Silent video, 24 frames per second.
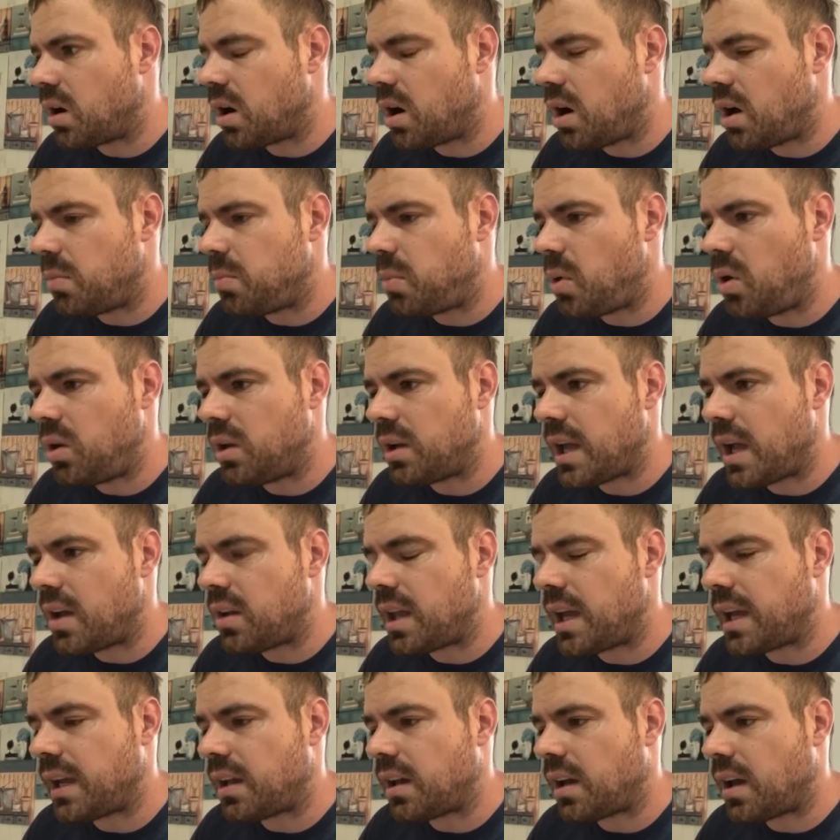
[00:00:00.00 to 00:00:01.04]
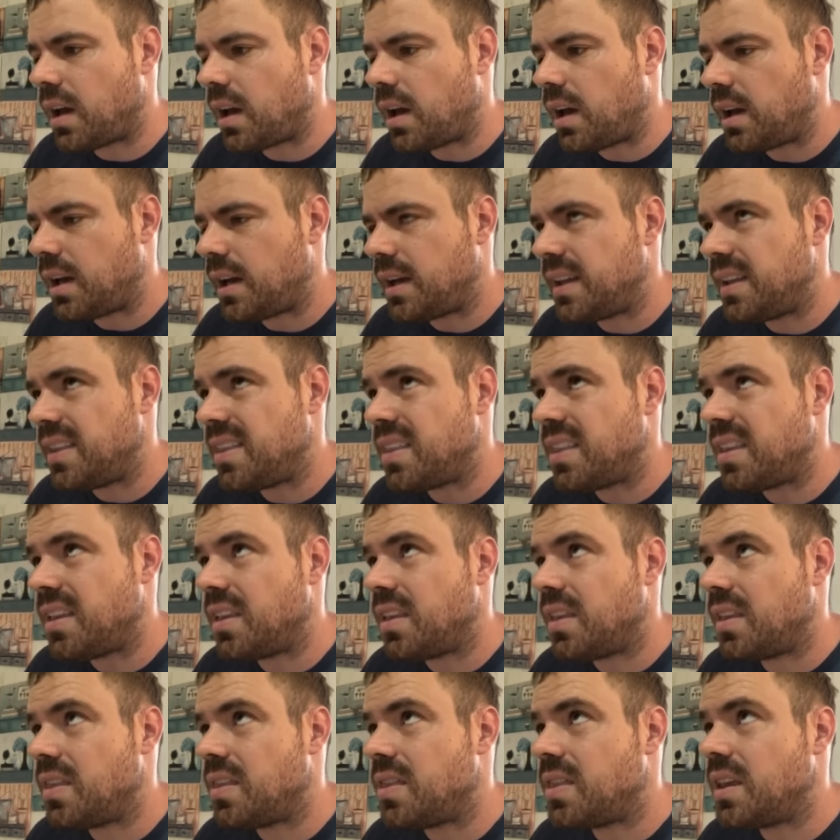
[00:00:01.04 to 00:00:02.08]
pulling out. Like
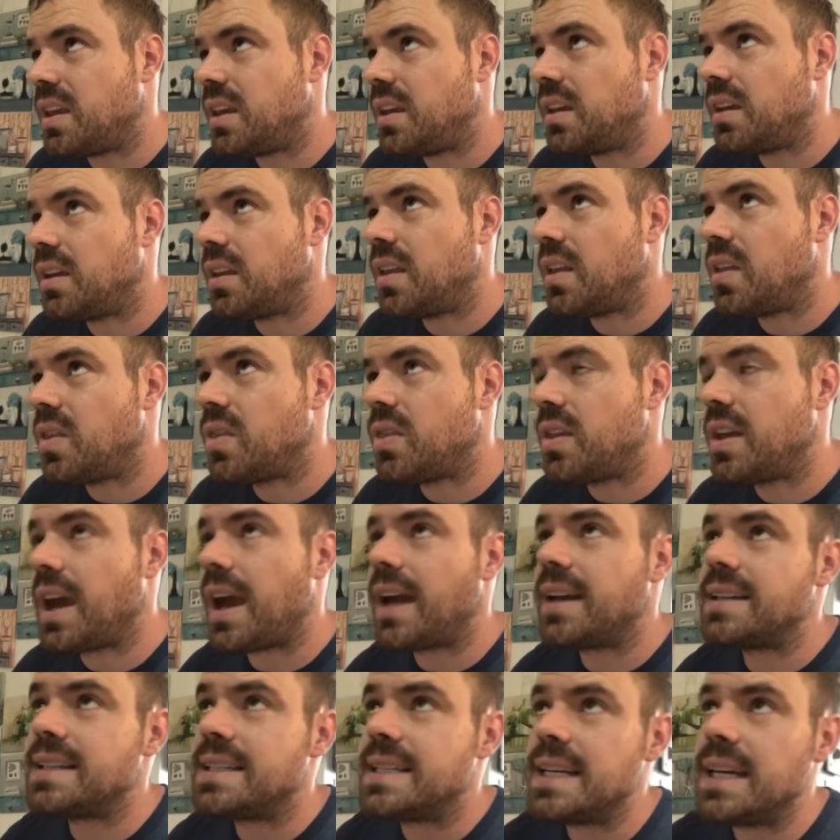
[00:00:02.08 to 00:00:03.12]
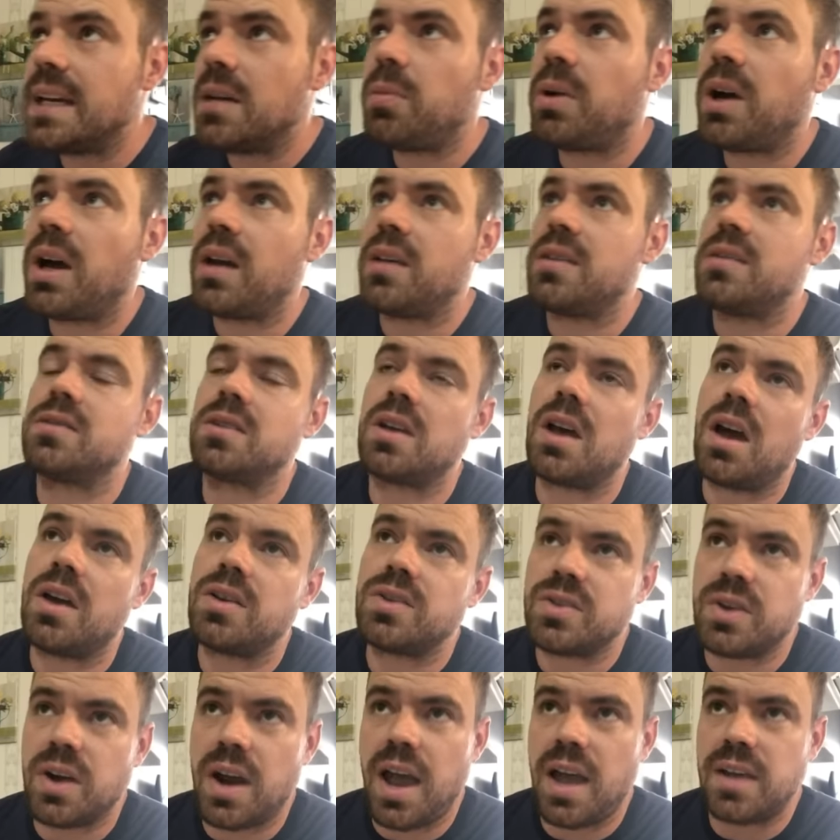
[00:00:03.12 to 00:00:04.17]
the idea behind these
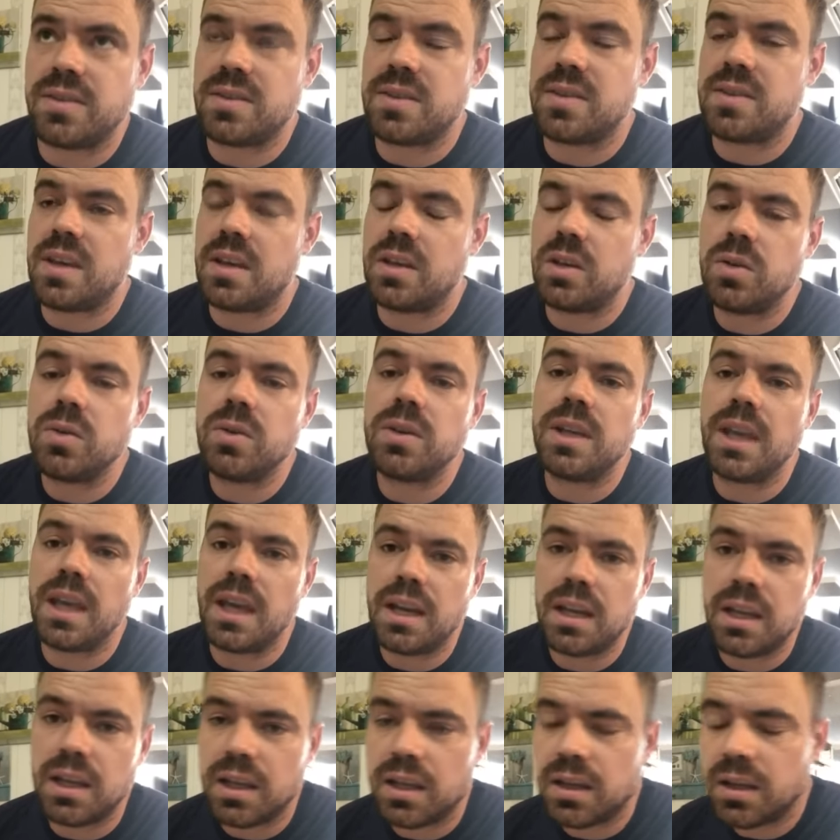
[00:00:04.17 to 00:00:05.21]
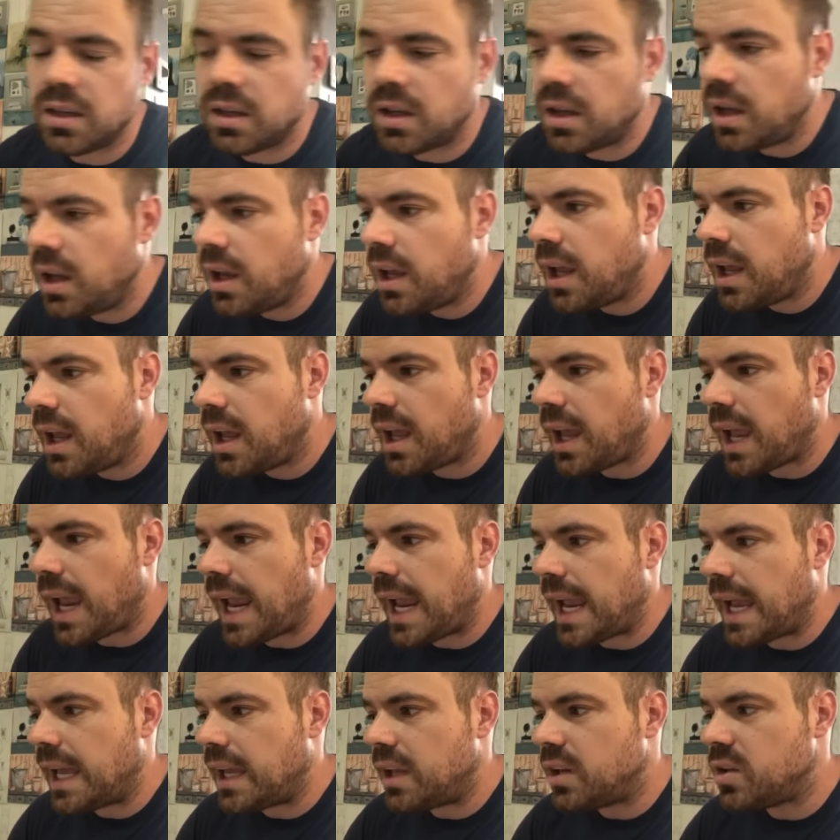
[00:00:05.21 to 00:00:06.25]
contracts is that you get in
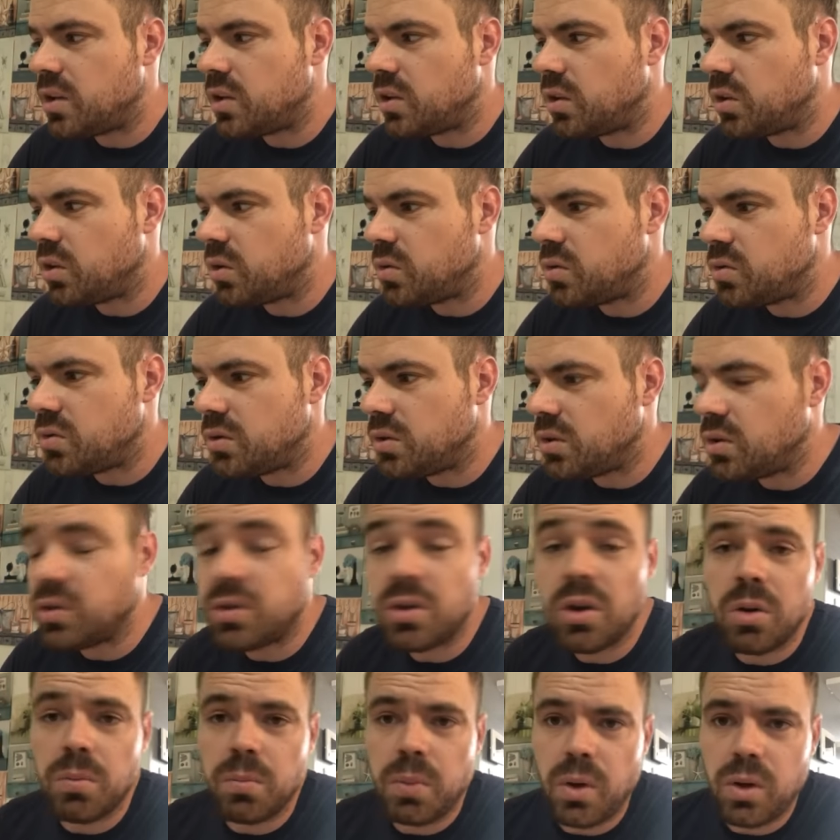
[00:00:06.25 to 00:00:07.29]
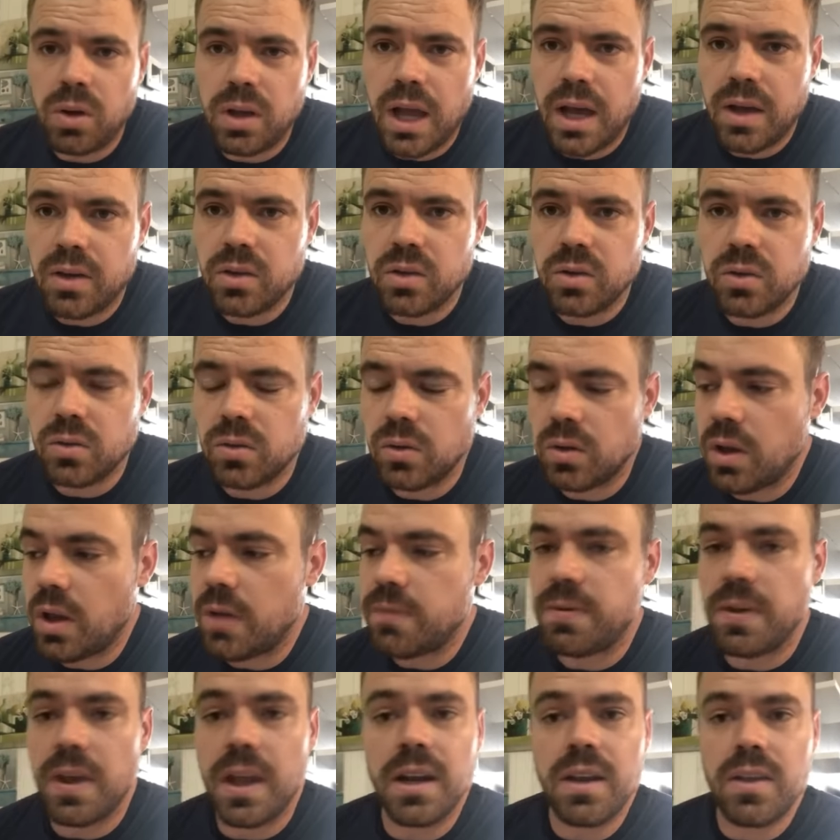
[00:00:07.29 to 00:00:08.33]
and you don't pull out. You,
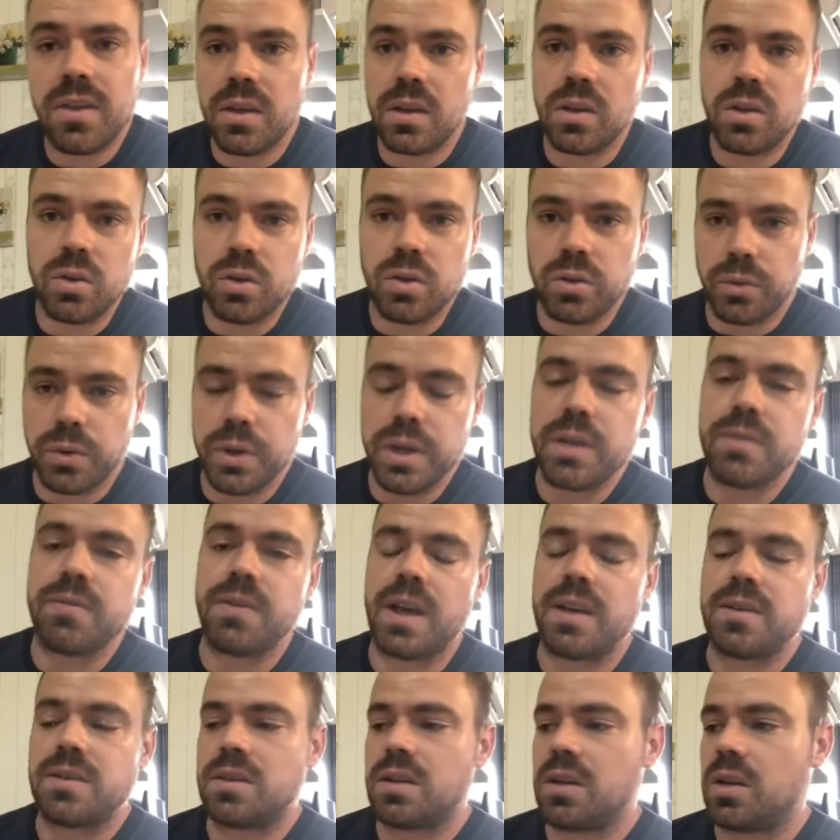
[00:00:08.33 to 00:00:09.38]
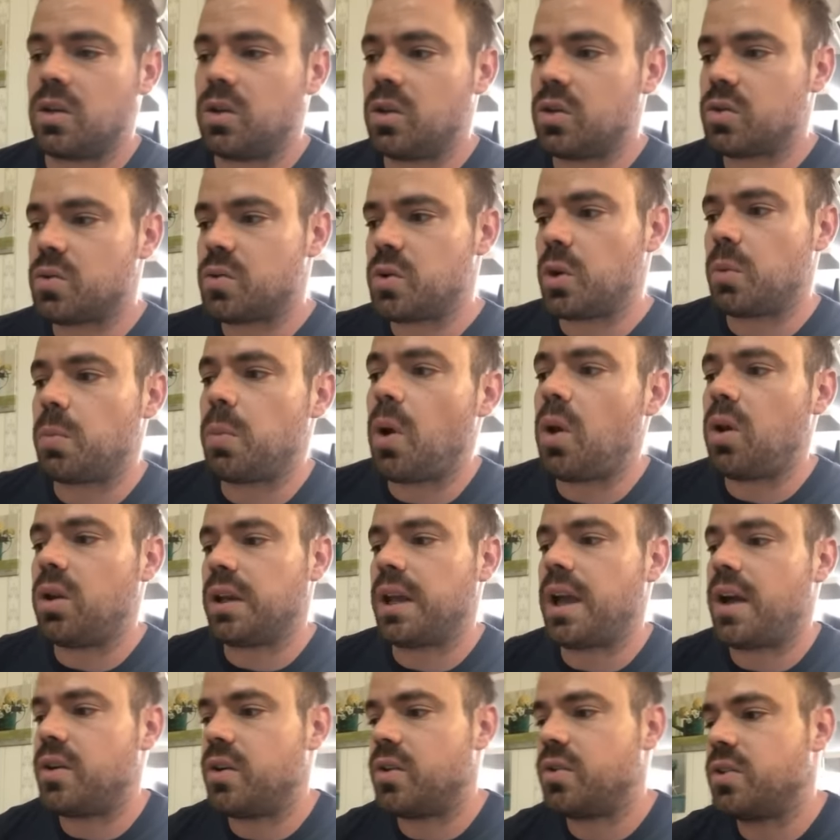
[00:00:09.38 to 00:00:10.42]
if anything, you're reinvesting. You're pulling
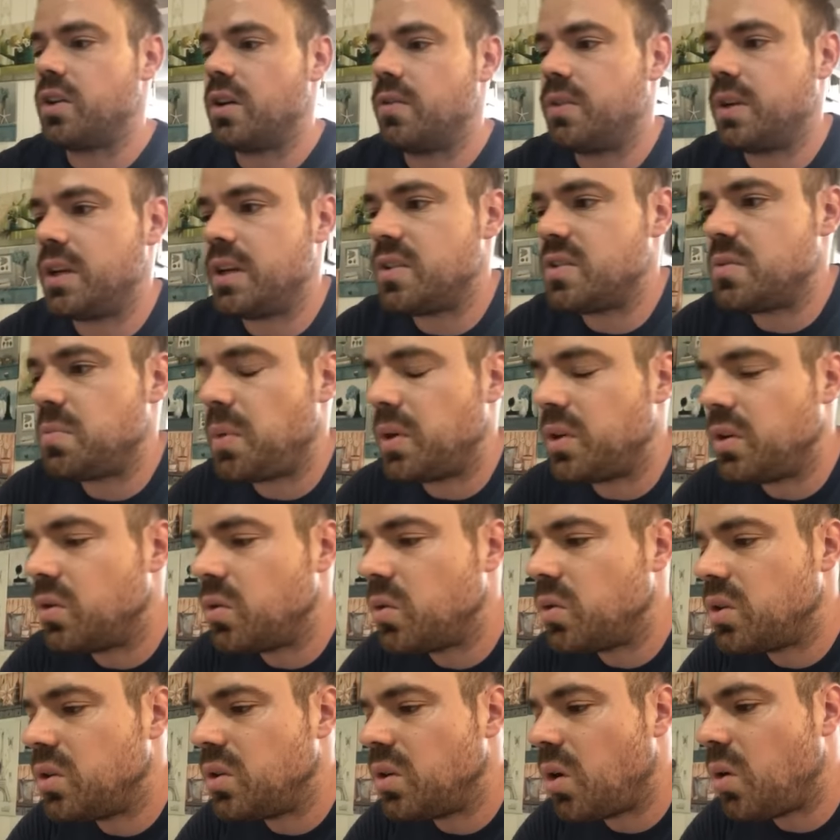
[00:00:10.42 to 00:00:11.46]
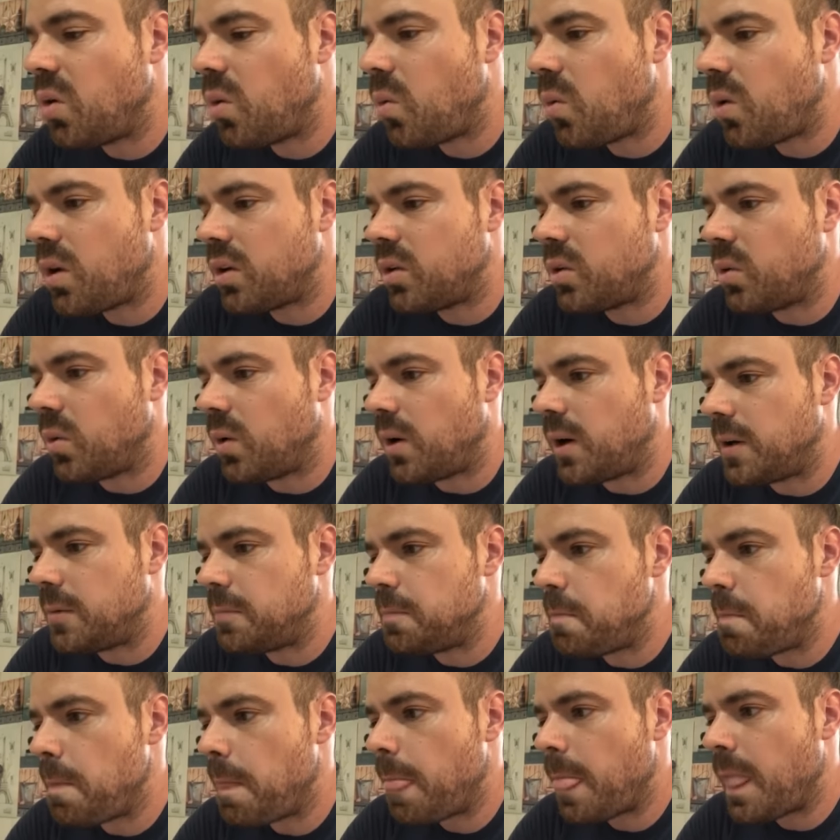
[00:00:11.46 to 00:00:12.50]
out your dividends, but you don't want to.
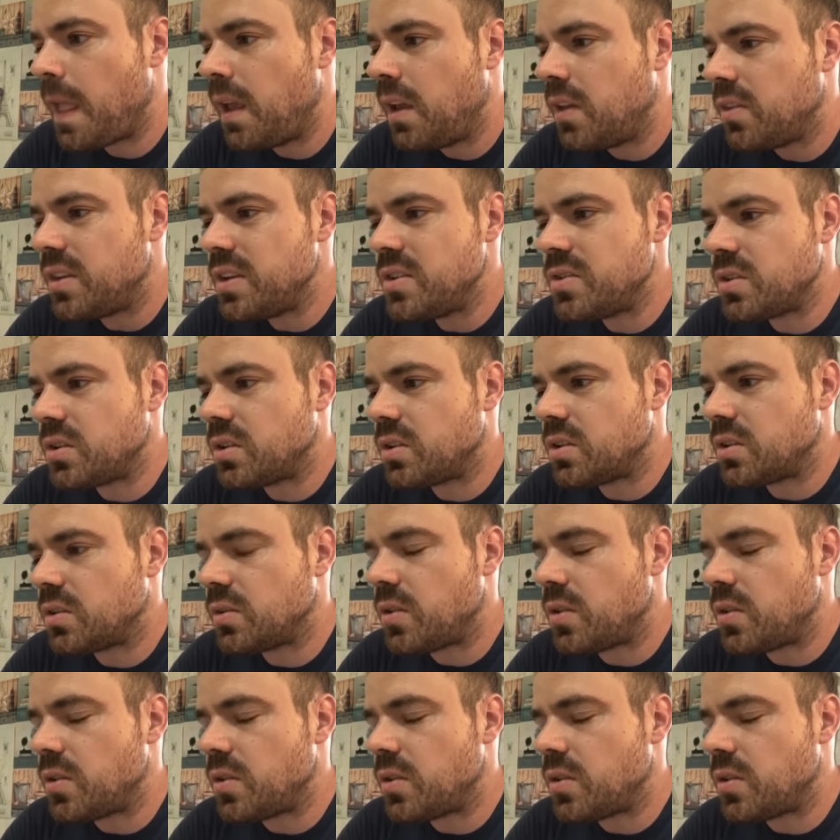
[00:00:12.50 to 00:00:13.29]
These are